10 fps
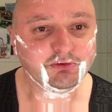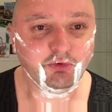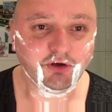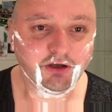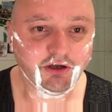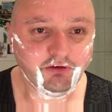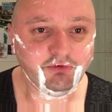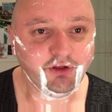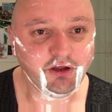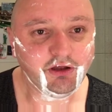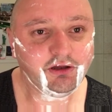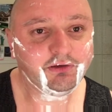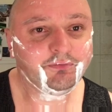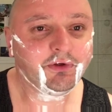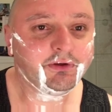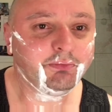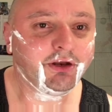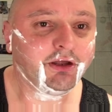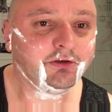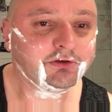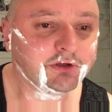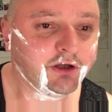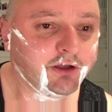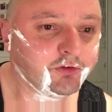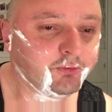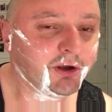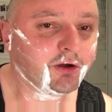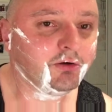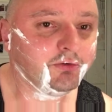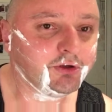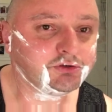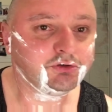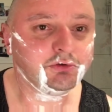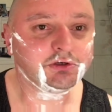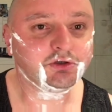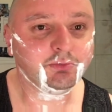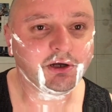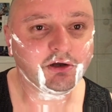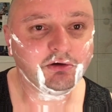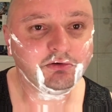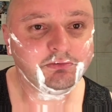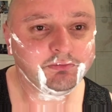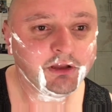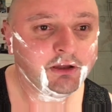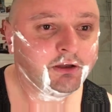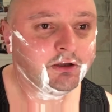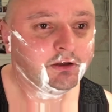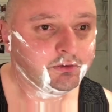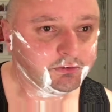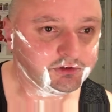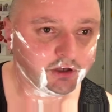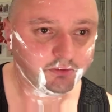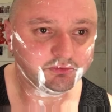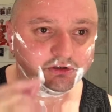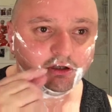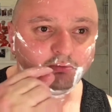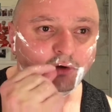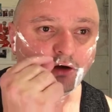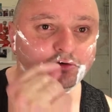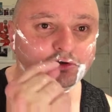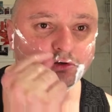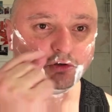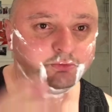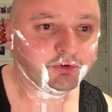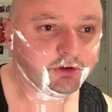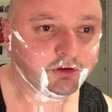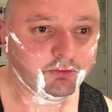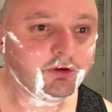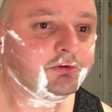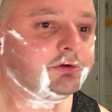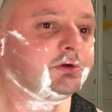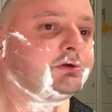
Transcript: smoke it every day, but I use the tobacco, the chewless tobacco, which comes in a pouch and you put it in your mouth.